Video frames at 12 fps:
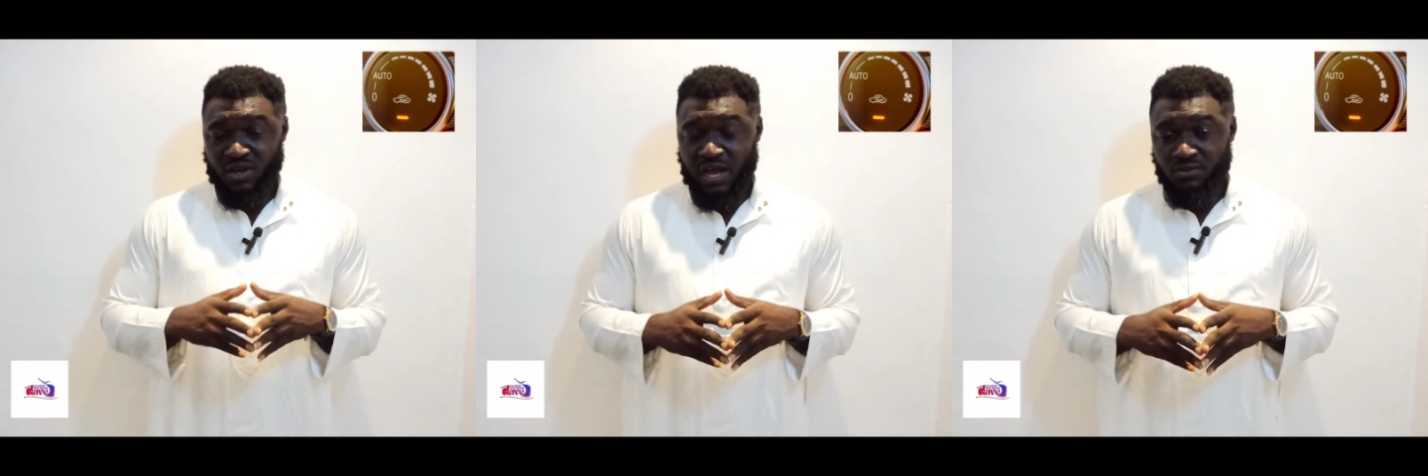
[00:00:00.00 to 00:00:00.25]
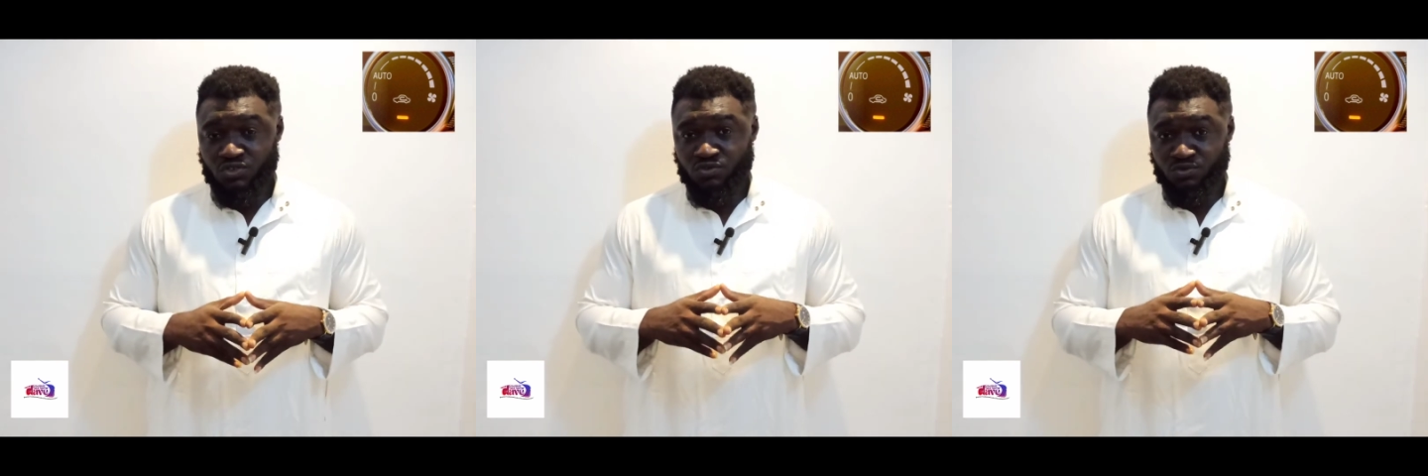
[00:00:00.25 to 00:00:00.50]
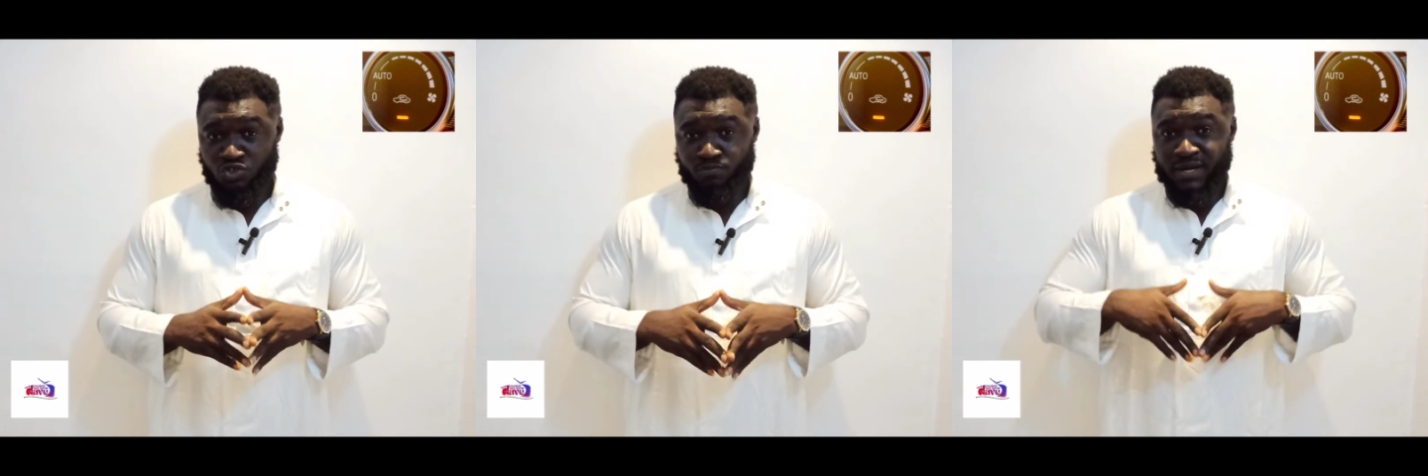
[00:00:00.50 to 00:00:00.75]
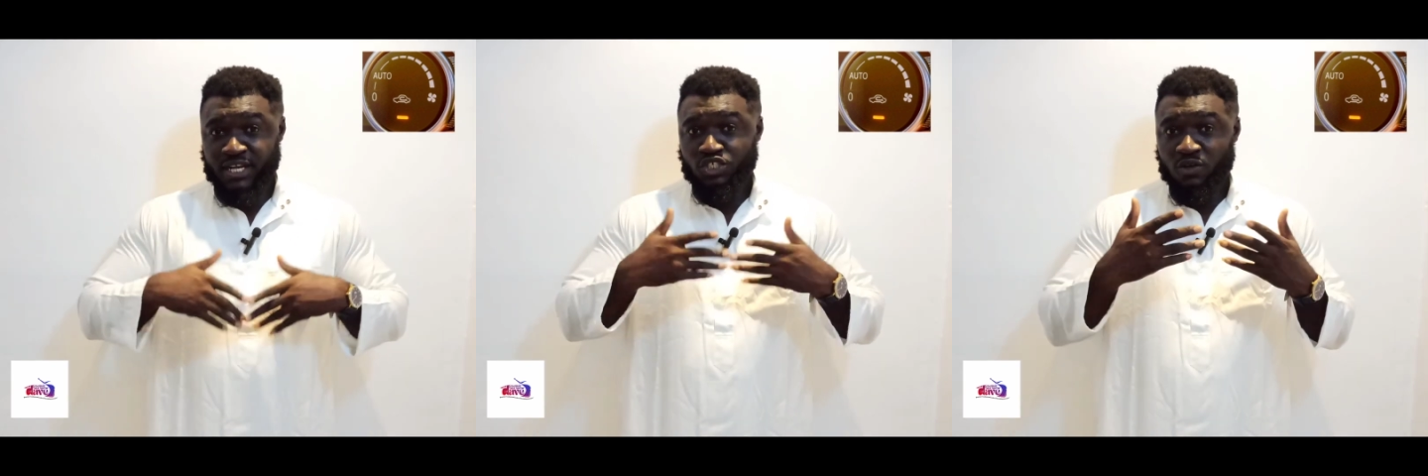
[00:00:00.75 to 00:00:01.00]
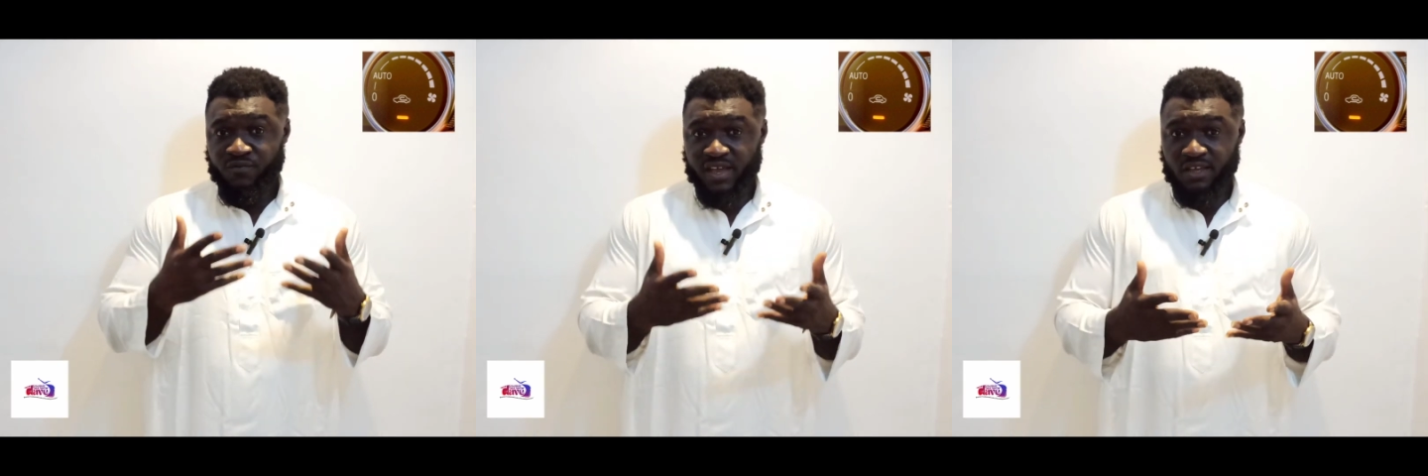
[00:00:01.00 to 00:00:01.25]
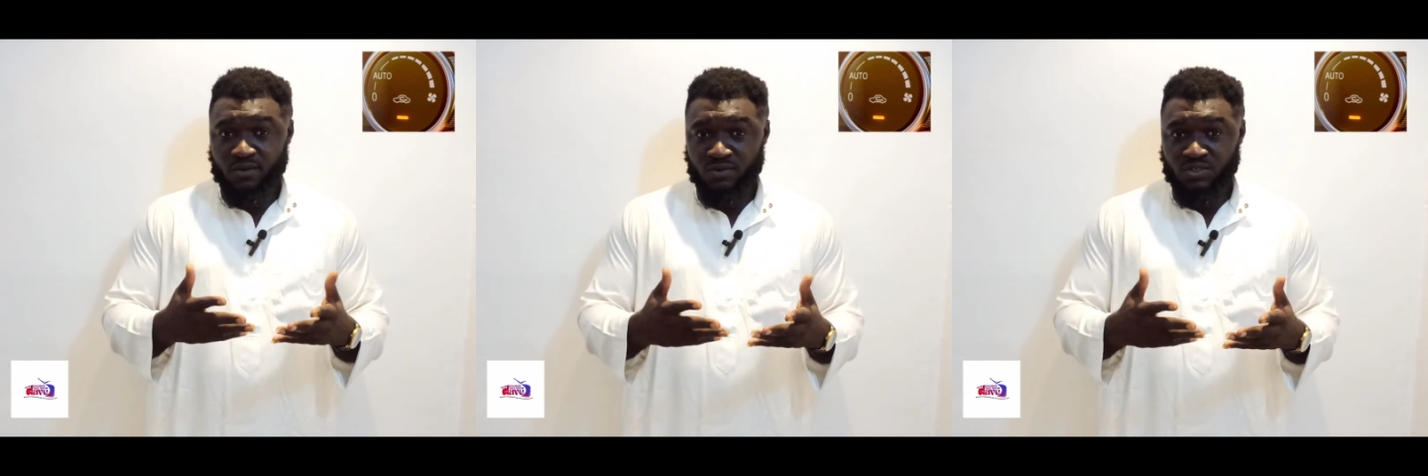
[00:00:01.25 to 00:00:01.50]
how to manage your
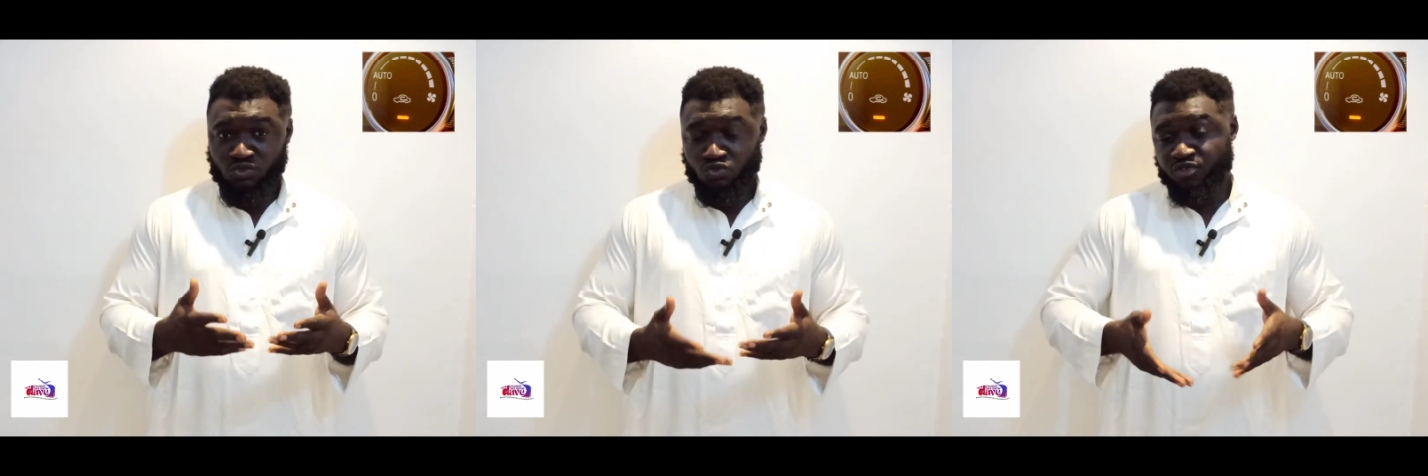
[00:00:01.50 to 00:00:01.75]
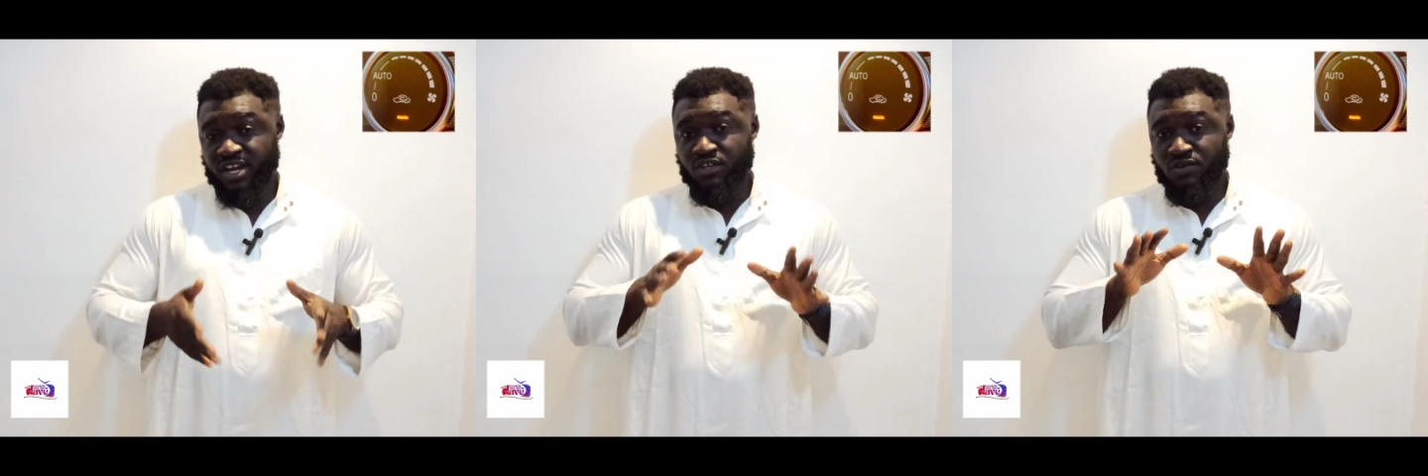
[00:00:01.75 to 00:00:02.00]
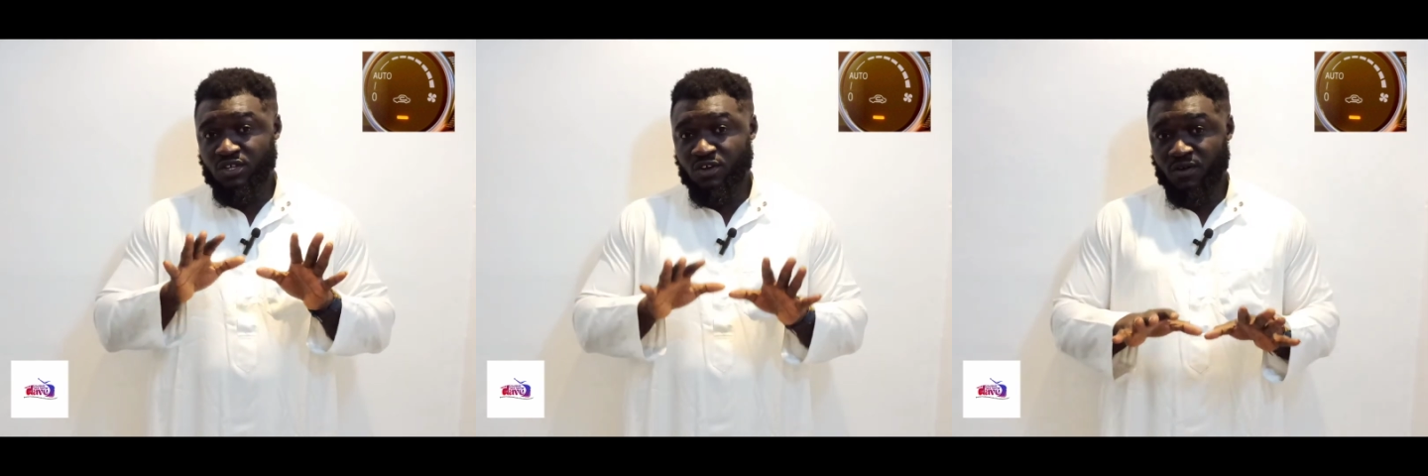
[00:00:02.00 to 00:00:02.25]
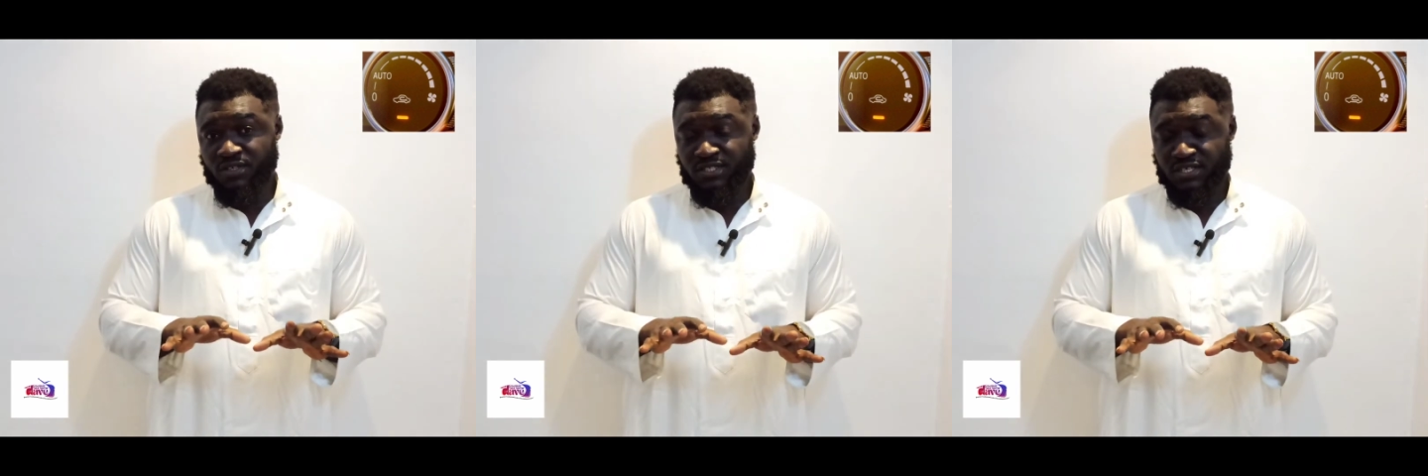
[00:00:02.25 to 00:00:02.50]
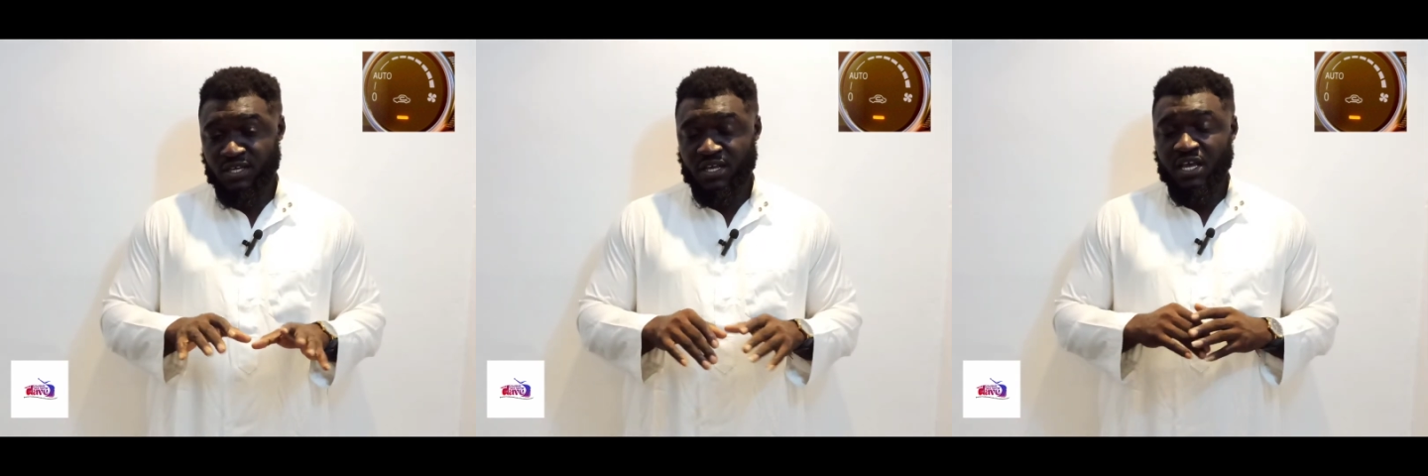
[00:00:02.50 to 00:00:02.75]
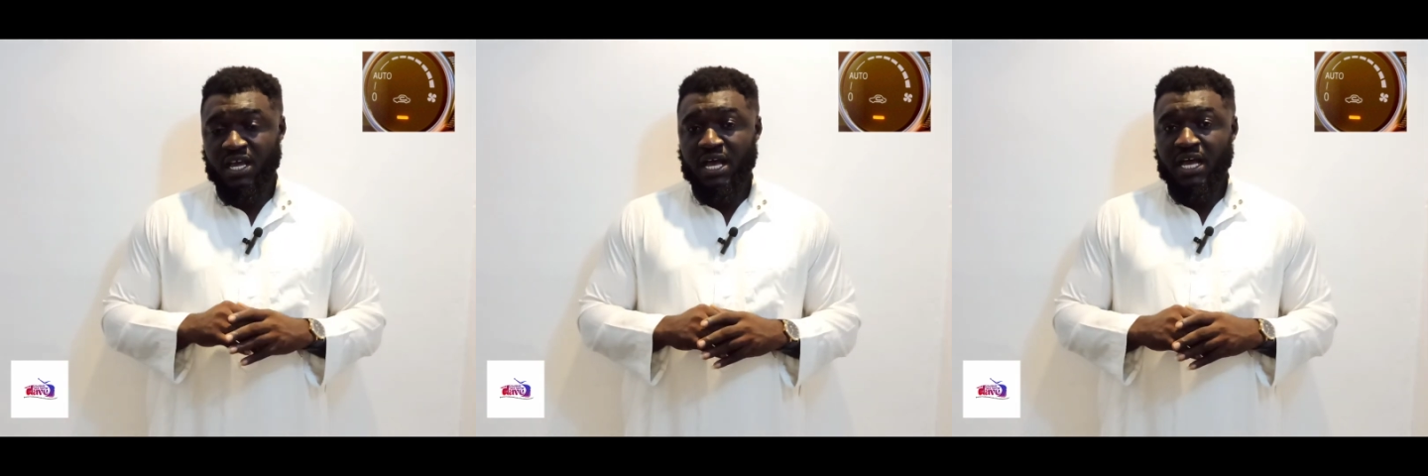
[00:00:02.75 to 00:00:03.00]
vehicles to reduce costs,
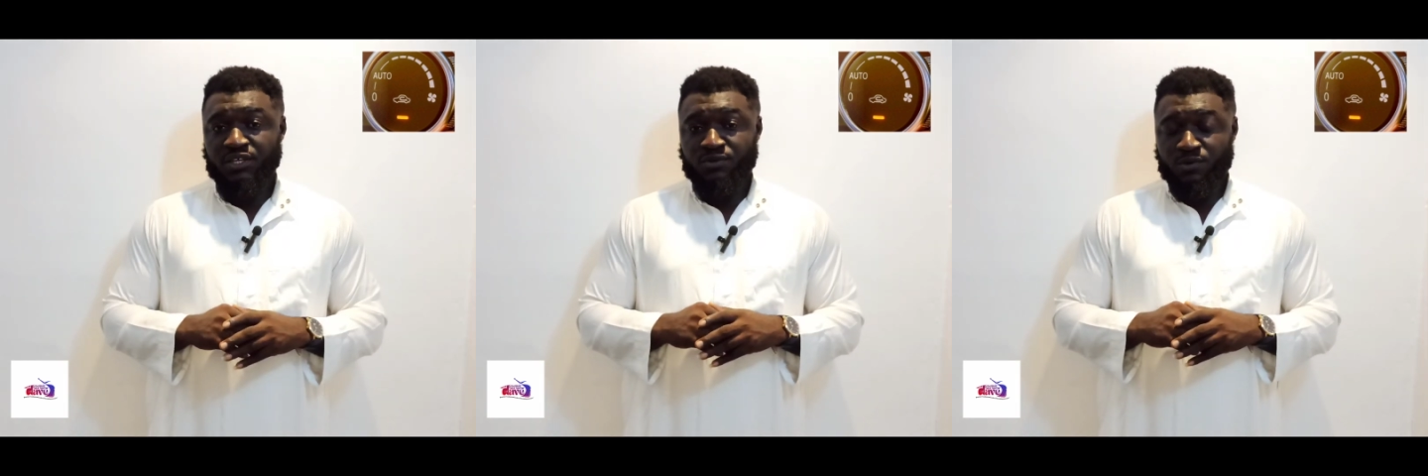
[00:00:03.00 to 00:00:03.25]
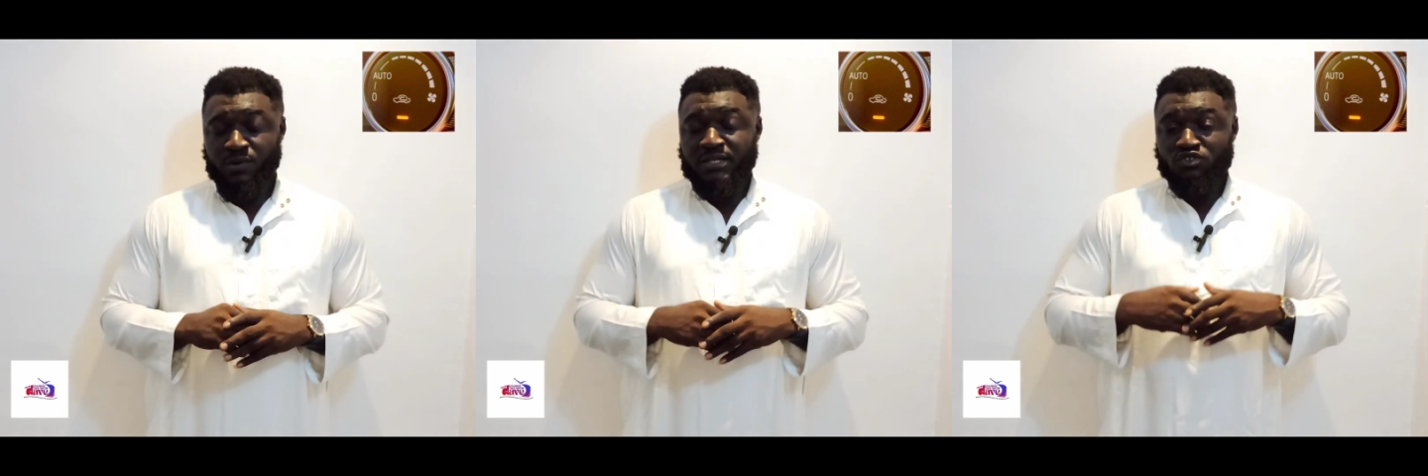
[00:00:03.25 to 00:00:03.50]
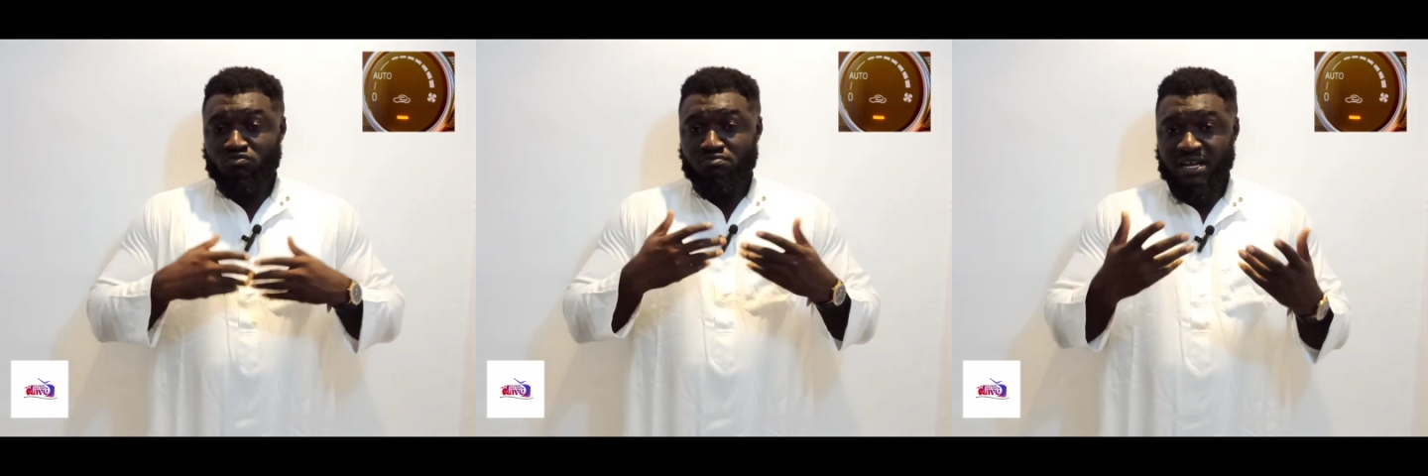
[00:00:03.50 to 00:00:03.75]
and to